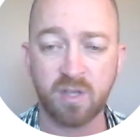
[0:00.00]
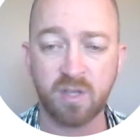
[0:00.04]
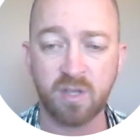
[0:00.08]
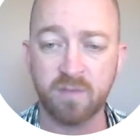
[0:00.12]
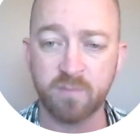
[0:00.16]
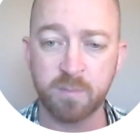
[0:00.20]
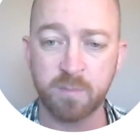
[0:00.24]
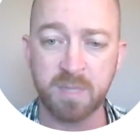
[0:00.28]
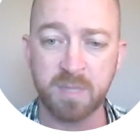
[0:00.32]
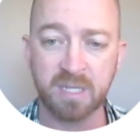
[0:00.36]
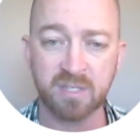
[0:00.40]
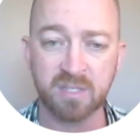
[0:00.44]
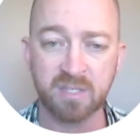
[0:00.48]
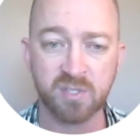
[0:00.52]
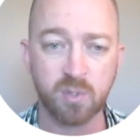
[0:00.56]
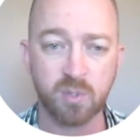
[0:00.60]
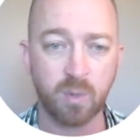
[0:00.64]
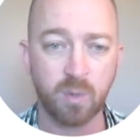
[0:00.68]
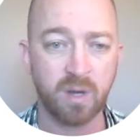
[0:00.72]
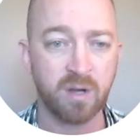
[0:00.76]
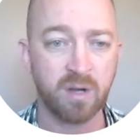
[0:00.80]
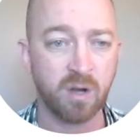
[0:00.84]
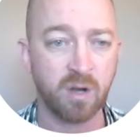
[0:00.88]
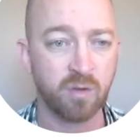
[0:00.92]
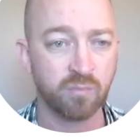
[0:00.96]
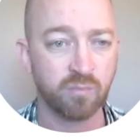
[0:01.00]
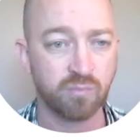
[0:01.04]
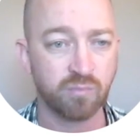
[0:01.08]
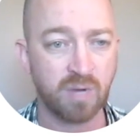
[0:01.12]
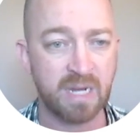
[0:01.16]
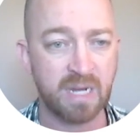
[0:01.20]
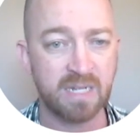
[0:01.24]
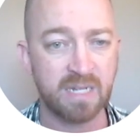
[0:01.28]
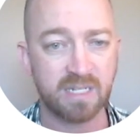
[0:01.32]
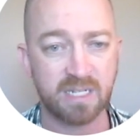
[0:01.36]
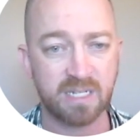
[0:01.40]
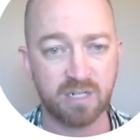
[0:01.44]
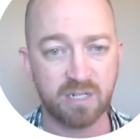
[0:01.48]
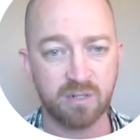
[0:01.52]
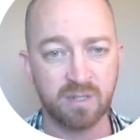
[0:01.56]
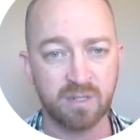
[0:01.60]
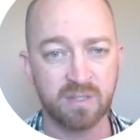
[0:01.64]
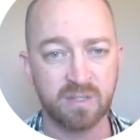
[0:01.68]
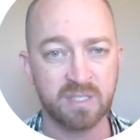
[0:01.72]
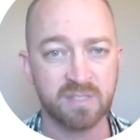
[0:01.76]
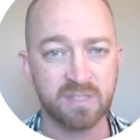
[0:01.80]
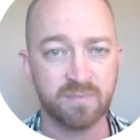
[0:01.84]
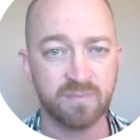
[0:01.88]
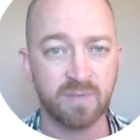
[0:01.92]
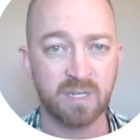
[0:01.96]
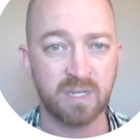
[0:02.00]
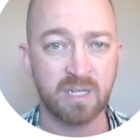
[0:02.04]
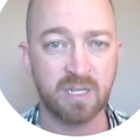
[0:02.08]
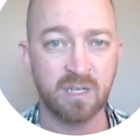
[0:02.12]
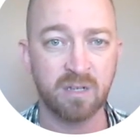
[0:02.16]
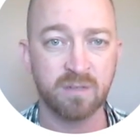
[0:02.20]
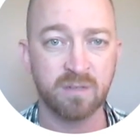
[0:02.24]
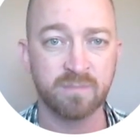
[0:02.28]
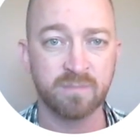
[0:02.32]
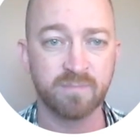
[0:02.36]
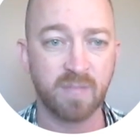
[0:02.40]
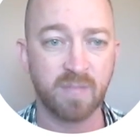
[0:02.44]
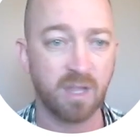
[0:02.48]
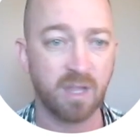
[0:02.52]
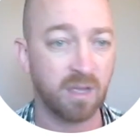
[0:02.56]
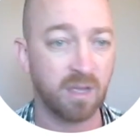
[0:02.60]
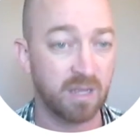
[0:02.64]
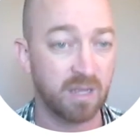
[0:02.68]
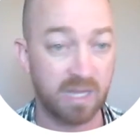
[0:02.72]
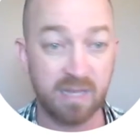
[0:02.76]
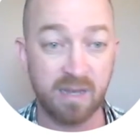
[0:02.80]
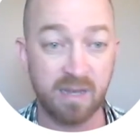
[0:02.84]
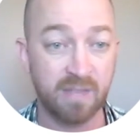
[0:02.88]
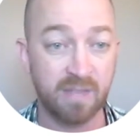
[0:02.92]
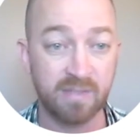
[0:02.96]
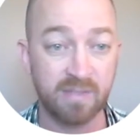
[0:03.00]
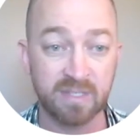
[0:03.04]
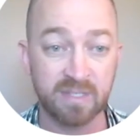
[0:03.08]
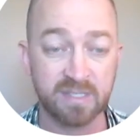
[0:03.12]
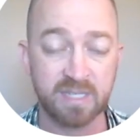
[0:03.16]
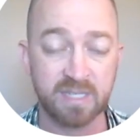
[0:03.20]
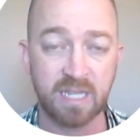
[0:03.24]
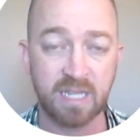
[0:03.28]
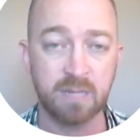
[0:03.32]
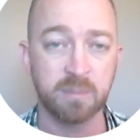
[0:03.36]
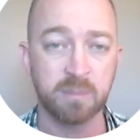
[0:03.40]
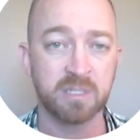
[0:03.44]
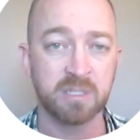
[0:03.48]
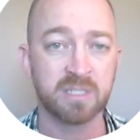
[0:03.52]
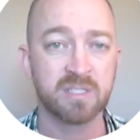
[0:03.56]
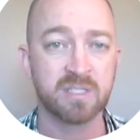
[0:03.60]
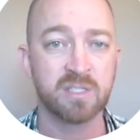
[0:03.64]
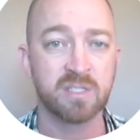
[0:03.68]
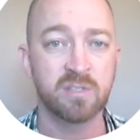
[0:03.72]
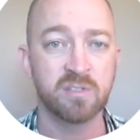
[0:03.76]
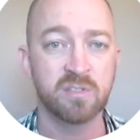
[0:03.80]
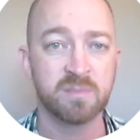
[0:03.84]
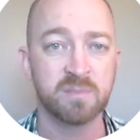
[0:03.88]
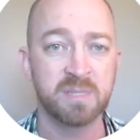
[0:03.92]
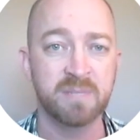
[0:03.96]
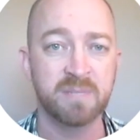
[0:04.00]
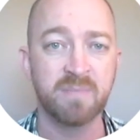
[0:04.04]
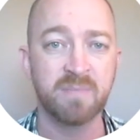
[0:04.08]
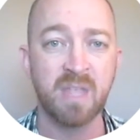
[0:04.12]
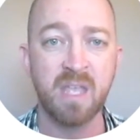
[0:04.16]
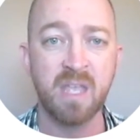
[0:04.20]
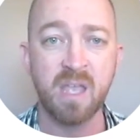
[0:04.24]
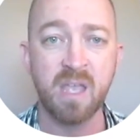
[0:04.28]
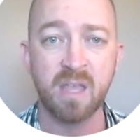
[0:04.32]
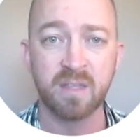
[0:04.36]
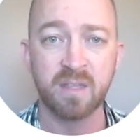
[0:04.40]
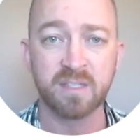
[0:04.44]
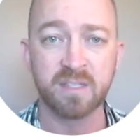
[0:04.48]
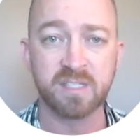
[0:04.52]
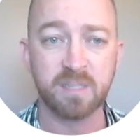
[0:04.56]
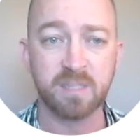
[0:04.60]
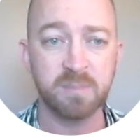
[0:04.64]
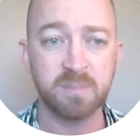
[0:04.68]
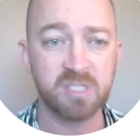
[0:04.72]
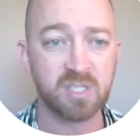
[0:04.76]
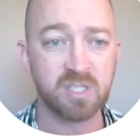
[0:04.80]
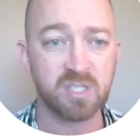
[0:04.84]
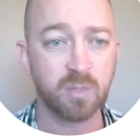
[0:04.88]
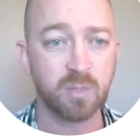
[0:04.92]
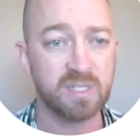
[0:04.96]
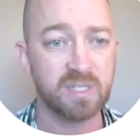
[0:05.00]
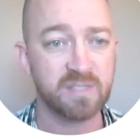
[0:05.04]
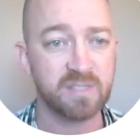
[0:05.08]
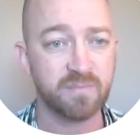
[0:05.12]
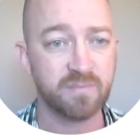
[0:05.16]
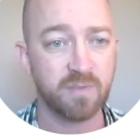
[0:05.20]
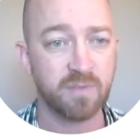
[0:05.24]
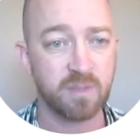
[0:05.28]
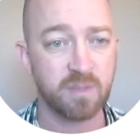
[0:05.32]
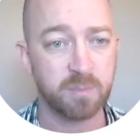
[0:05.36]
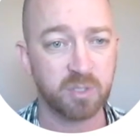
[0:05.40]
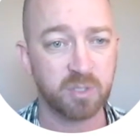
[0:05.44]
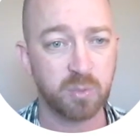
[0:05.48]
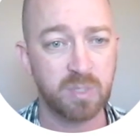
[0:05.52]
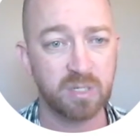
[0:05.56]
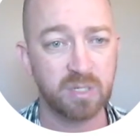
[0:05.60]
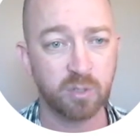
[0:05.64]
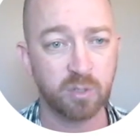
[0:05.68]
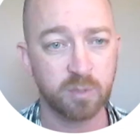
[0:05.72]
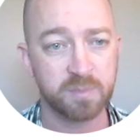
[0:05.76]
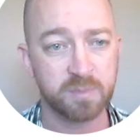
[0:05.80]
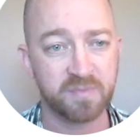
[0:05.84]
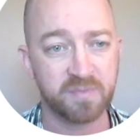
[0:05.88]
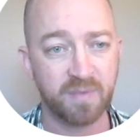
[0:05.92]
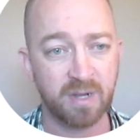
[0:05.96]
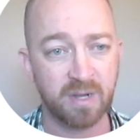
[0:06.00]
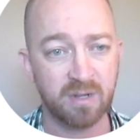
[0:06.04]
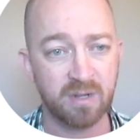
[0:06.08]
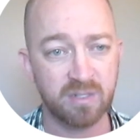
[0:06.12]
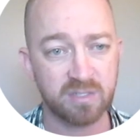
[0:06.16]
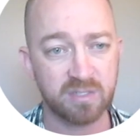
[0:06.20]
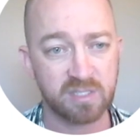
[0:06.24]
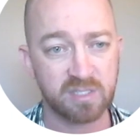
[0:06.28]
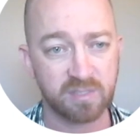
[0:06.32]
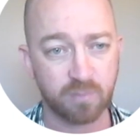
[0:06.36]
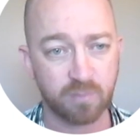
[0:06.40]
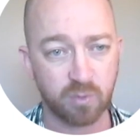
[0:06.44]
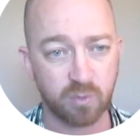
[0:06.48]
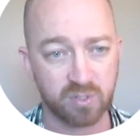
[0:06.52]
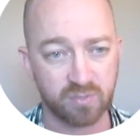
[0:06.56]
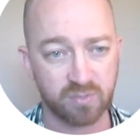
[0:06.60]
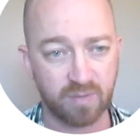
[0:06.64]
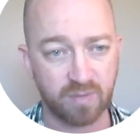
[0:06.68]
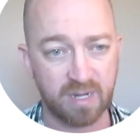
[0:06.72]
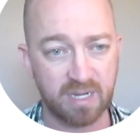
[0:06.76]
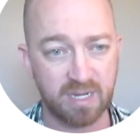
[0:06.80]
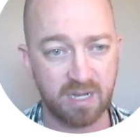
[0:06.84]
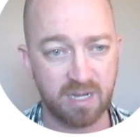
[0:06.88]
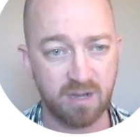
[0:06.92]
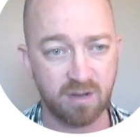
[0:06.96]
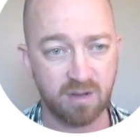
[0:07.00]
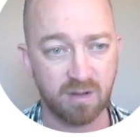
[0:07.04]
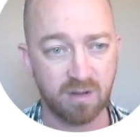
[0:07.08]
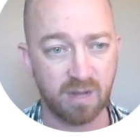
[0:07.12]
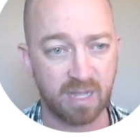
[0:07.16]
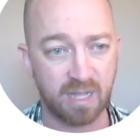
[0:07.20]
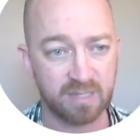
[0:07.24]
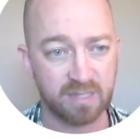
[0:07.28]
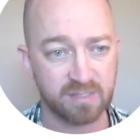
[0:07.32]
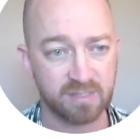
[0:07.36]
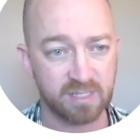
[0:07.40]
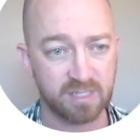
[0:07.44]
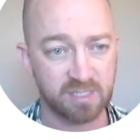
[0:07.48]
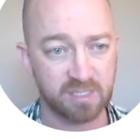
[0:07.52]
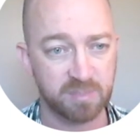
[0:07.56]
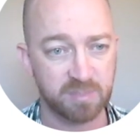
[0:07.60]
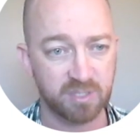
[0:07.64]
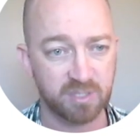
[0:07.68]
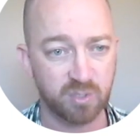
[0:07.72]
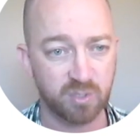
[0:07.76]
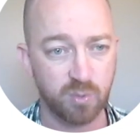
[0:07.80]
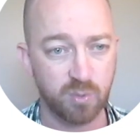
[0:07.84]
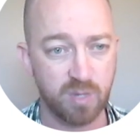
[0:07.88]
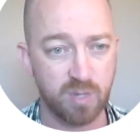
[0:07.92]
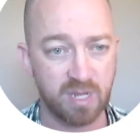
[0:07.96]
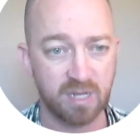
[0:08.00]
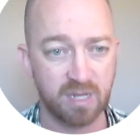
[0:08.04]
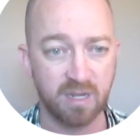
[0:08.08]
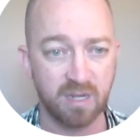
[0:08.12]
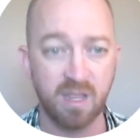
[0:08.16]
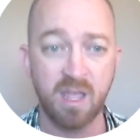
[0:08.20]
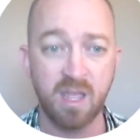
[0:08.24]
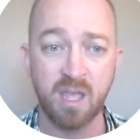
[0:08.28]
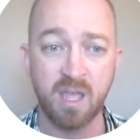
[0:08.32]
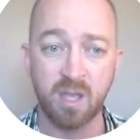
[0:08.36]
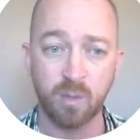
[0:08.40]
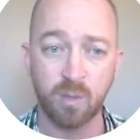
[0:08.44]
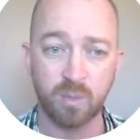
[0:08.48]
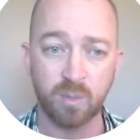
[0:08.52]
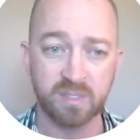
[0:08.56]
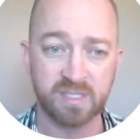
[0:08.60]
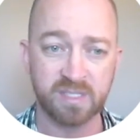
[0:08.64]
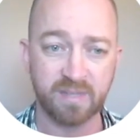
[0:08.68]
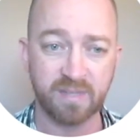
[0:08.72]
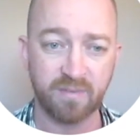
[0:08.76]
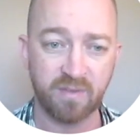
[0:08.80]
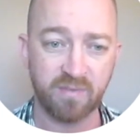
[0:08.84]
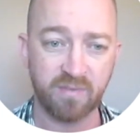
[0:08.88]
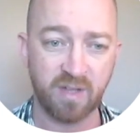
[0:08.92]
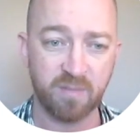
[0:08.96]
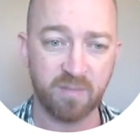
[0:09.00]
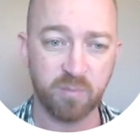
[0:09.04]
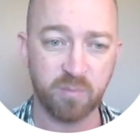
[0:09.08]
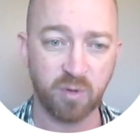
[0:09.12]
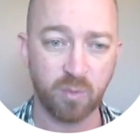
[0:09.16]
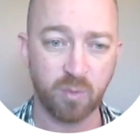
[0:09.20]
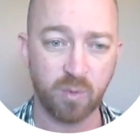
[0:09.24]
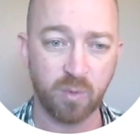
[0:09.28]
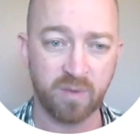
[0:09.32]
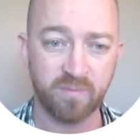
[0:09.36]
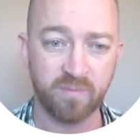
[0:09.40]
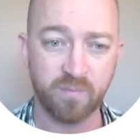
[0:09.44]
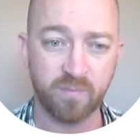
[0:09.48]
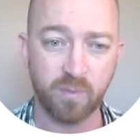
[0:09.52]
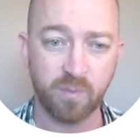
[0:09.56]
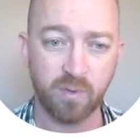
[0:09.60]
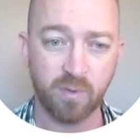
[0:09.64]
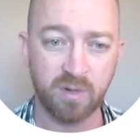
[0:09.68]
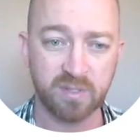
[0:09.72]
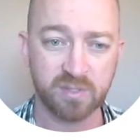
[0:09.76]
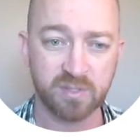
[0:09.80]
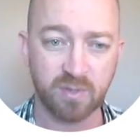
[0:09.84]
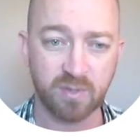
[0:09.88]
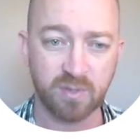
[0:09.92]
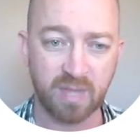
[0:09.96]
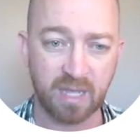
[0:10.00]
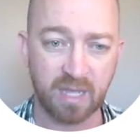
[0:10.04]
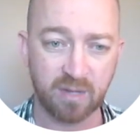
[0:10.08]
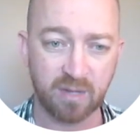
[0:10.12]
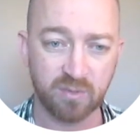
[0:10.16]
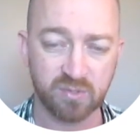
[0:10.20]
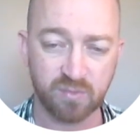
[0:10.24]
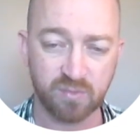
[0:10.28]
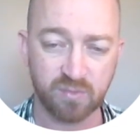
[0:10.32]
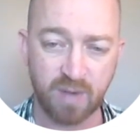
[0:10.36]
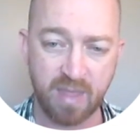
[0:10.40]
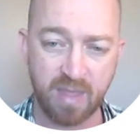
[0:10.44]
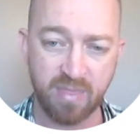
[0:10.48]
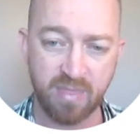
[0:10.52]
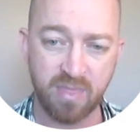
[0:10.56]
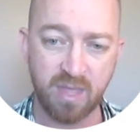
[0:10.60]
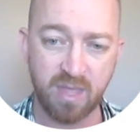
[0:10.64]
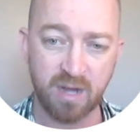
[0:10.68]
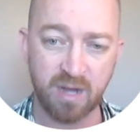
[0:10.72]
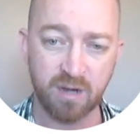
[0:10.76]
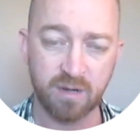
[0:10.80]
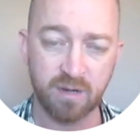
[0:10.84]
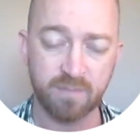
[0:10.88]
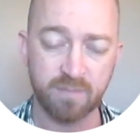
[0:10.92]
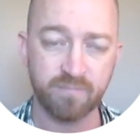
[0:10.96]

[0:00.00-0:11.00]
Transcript: omega squared are right here in this video, in this table, excuse me. The sum of squares for the between groups variance is, of course, right here, SS between 175.14, and so that goes right there.